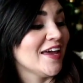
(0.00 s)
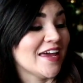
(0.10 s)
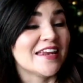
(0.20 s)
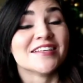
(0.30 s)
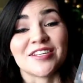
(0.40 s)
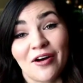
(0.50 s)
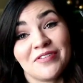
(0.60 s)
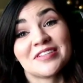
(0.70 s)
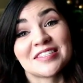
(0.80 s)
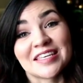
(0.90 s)
It has
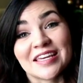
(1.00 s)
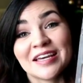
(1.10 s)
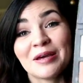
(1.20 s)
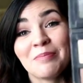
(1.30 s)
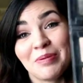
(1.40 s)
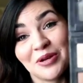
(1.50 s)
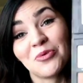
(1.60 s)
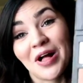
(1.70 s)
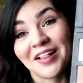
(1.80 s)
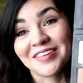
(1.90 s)
obviously been
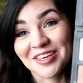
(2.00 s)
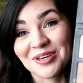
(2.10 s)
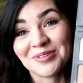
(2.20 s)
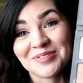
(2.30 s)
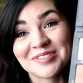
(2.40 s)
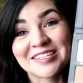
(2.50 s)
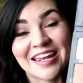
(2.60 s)
well used,